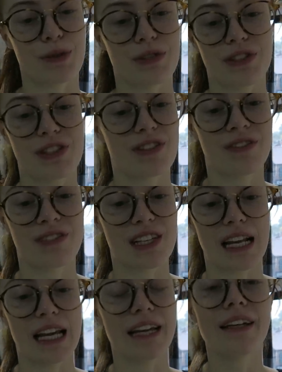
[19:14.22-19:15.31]
which was
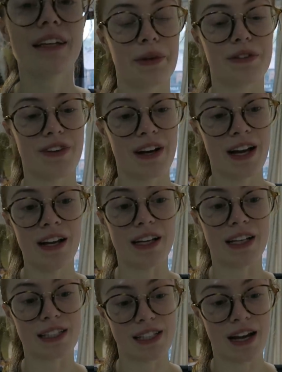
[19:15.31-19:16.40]
silly. But it was very early
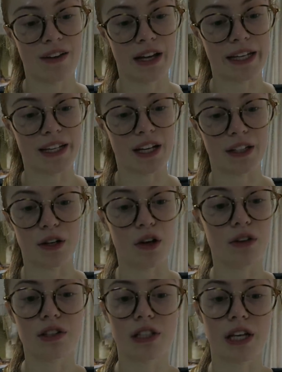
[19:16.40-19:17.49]
and it's now like nine
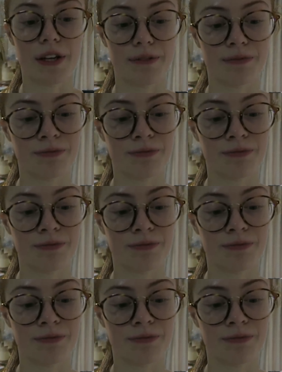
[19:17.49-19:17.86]
o'clock. So